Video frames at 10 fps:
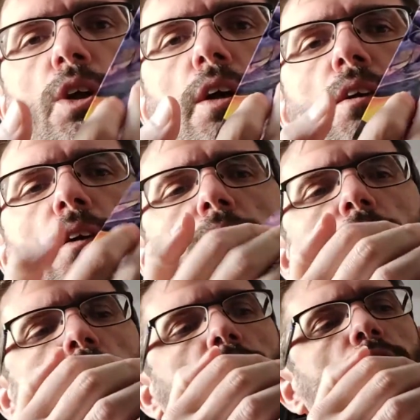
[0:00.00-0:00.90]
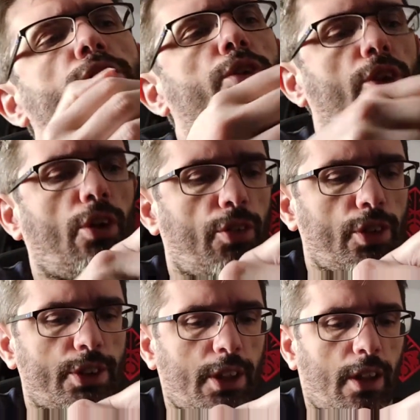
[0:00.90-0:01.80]
Okay, these three
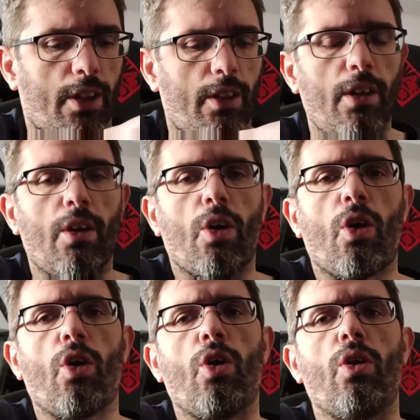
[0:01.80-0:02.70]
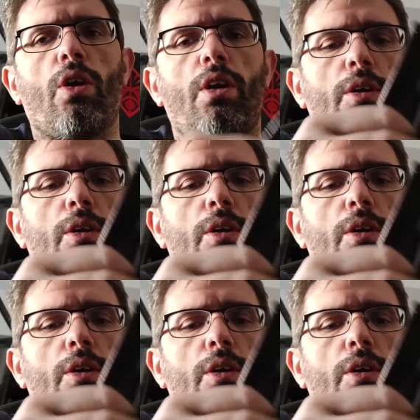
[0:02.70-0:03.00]
novels are all